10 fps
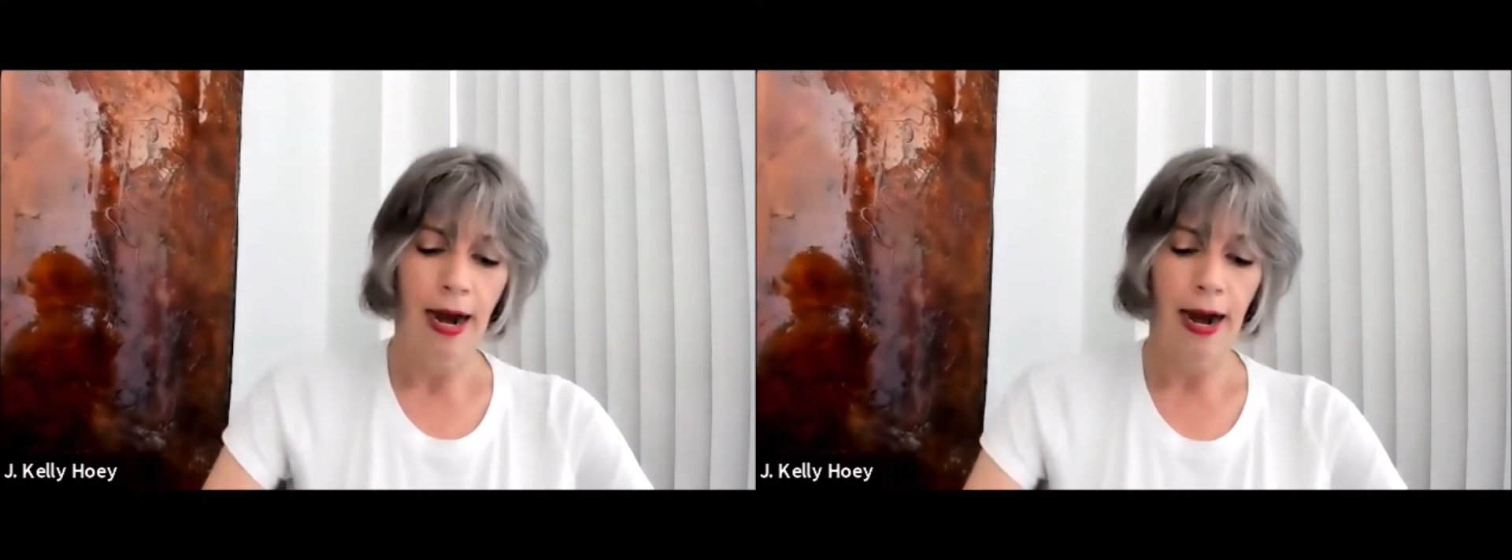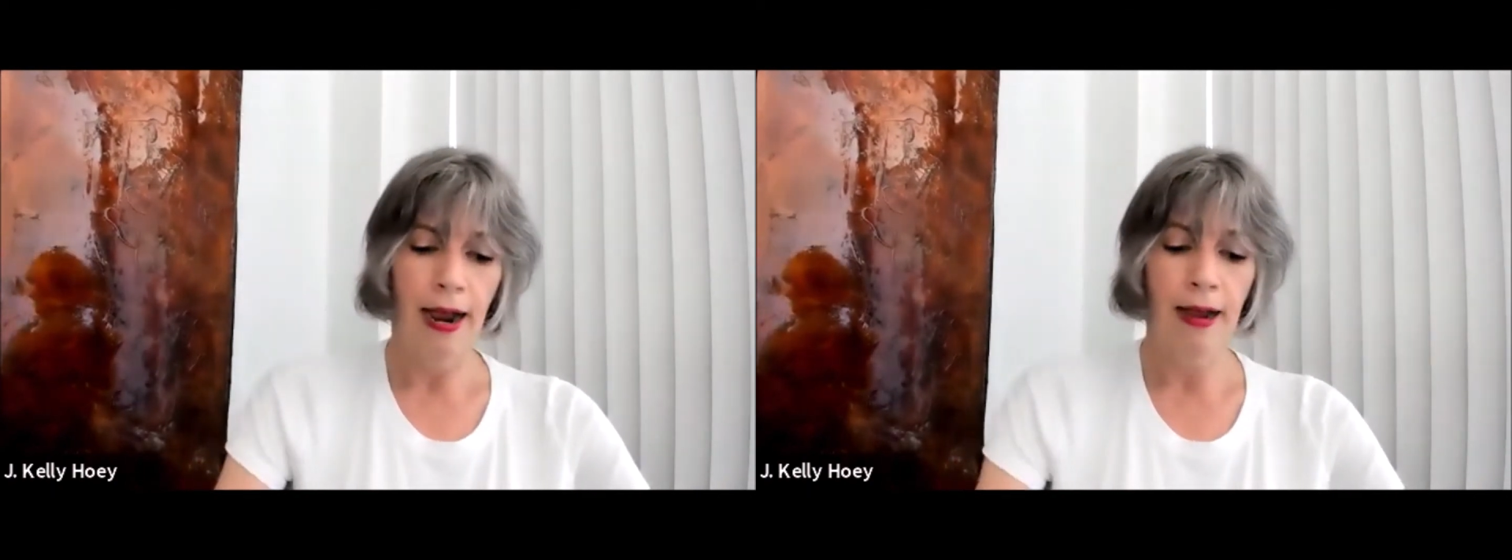
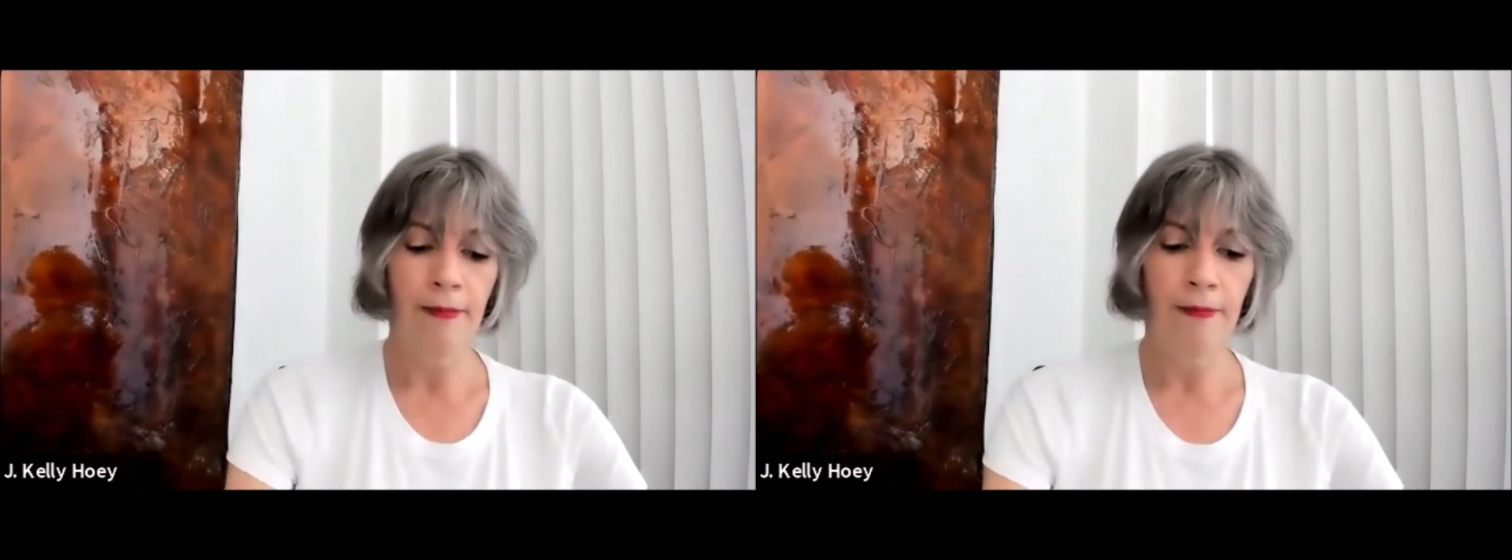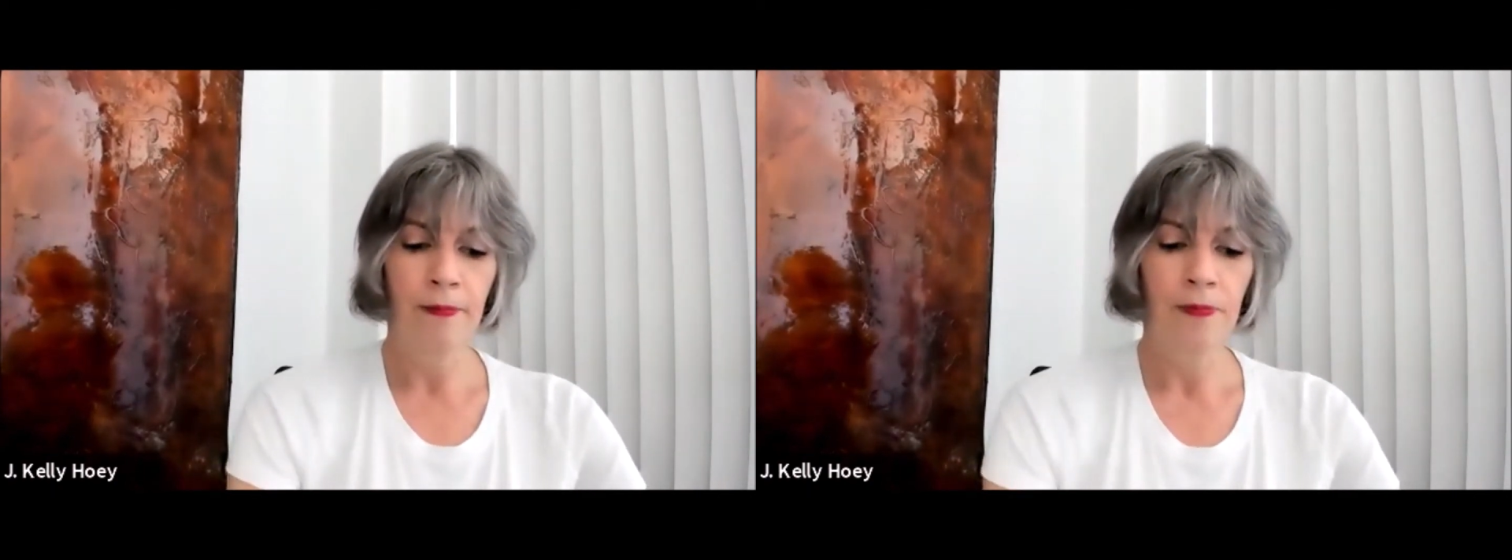
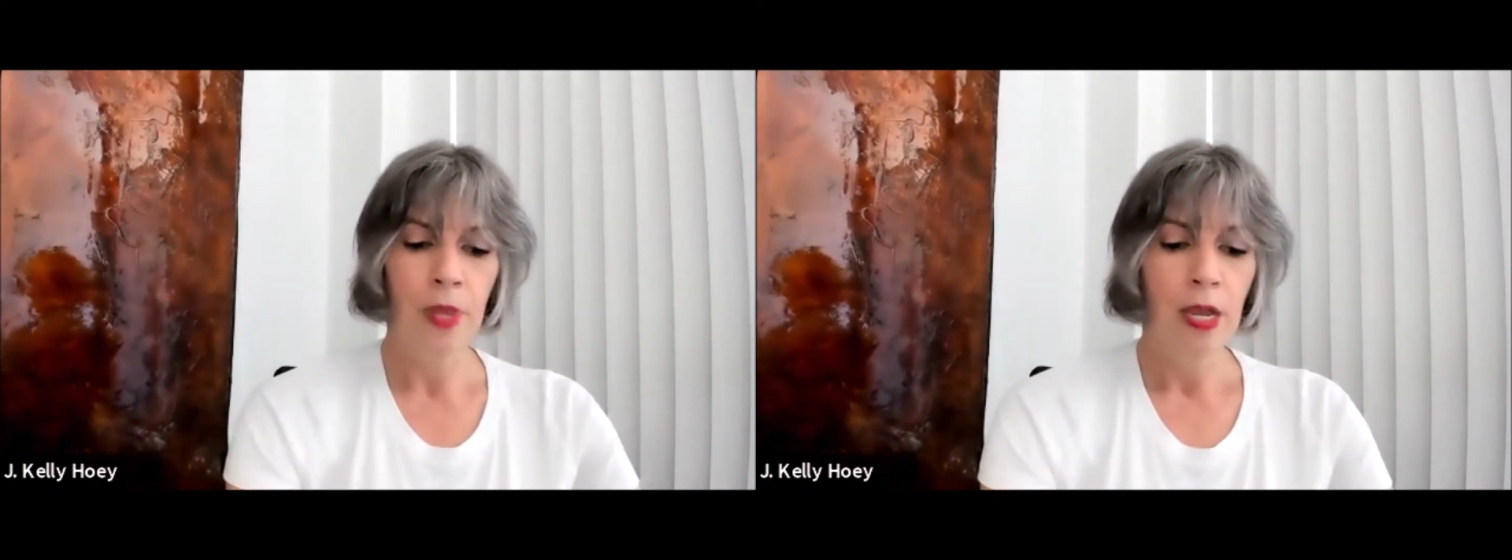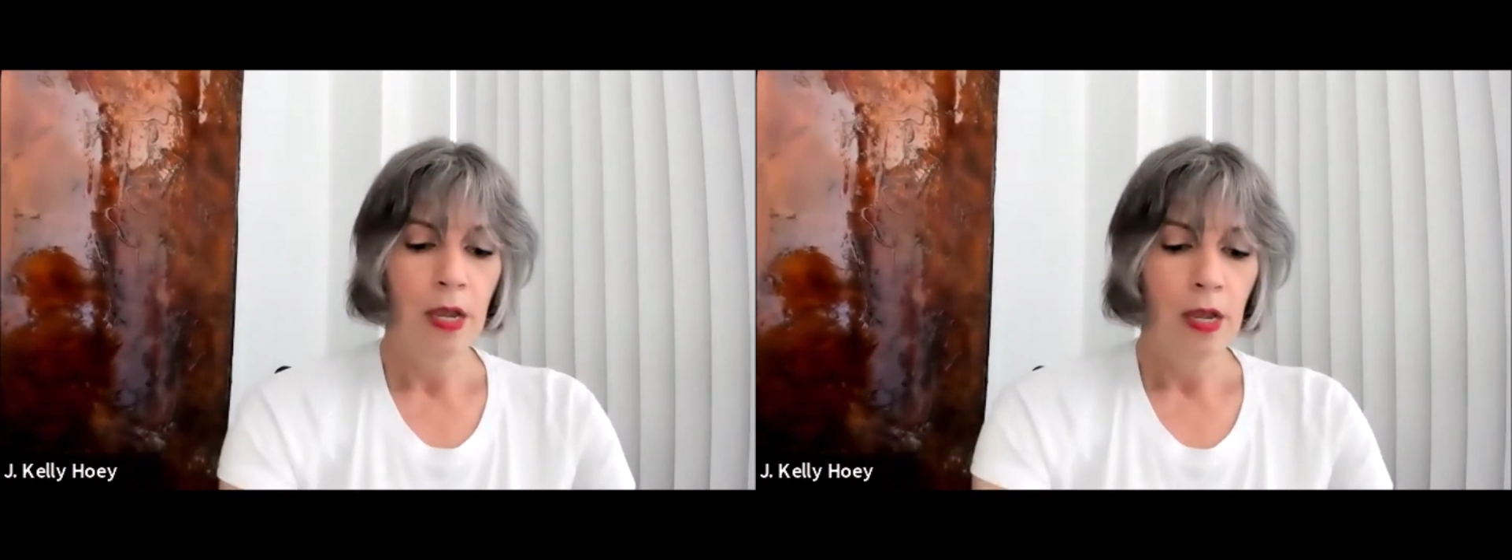
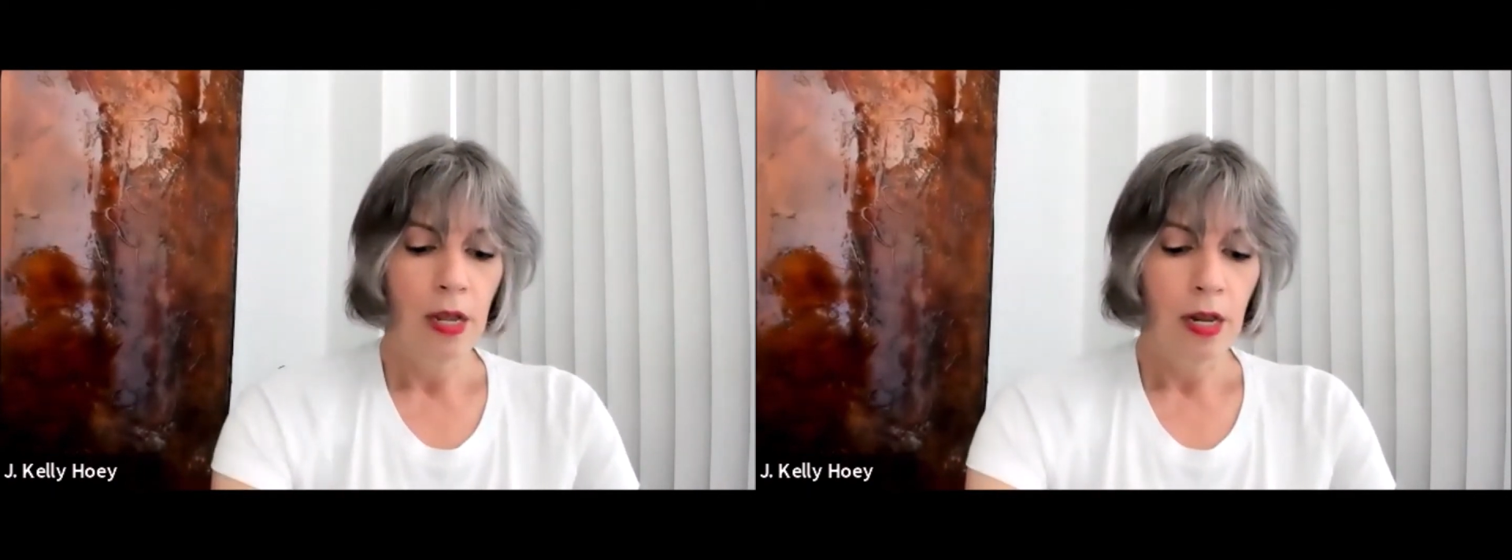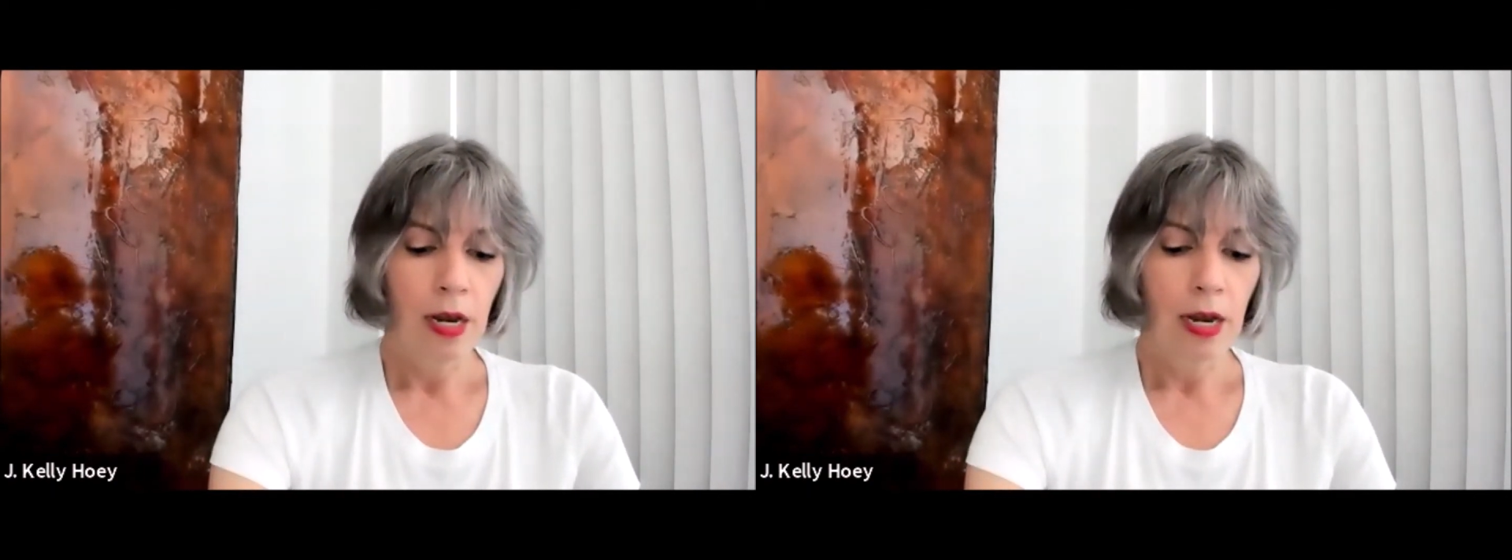
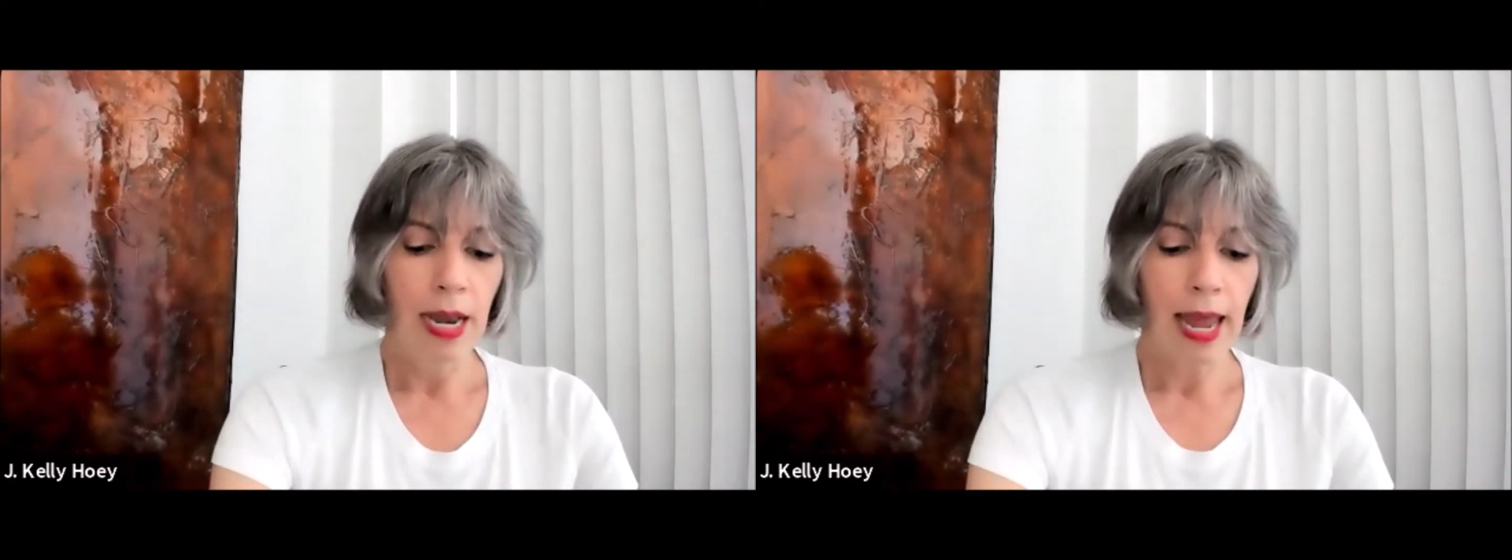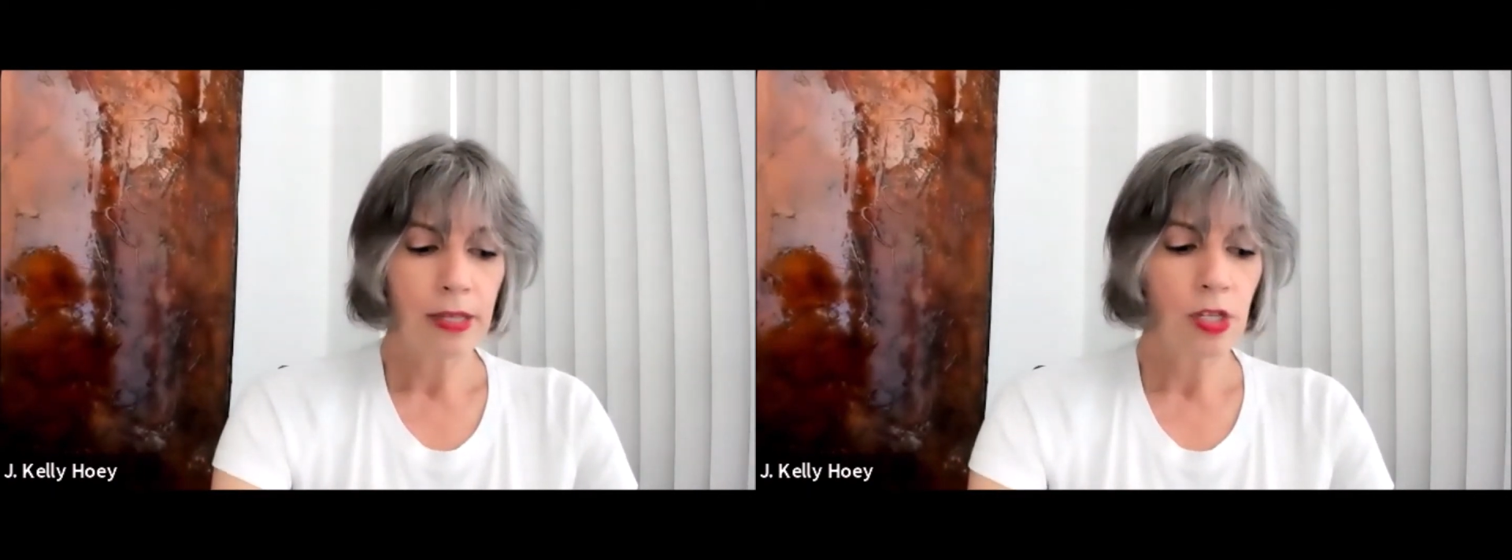
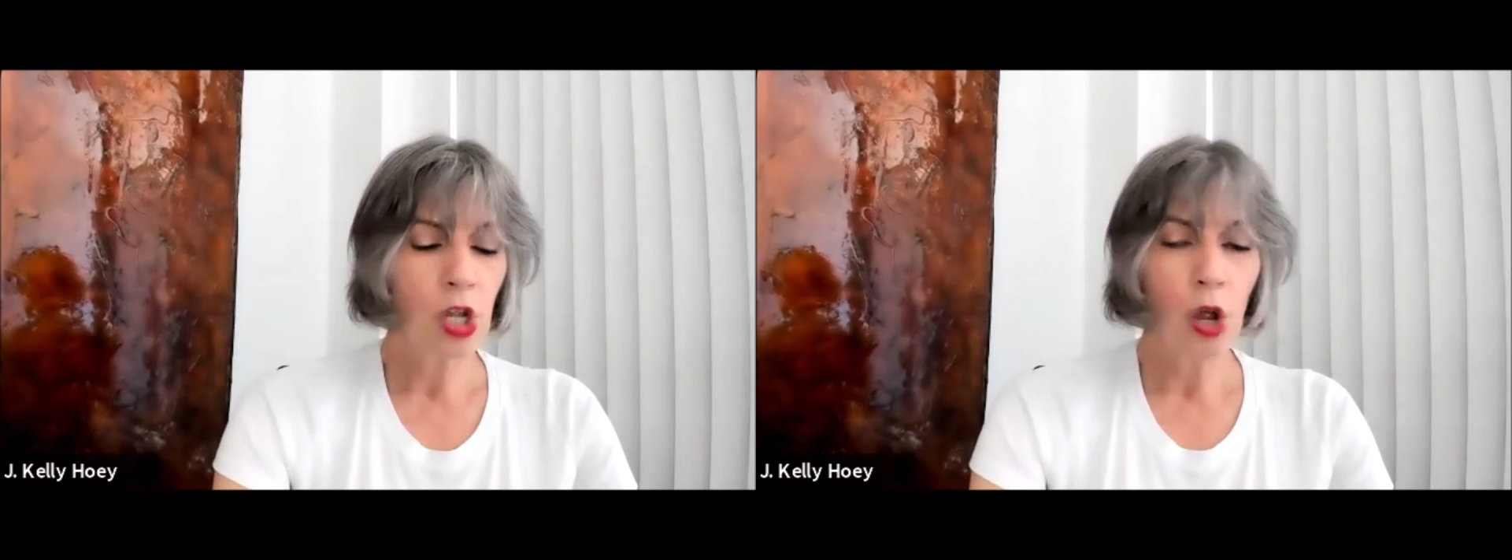Let's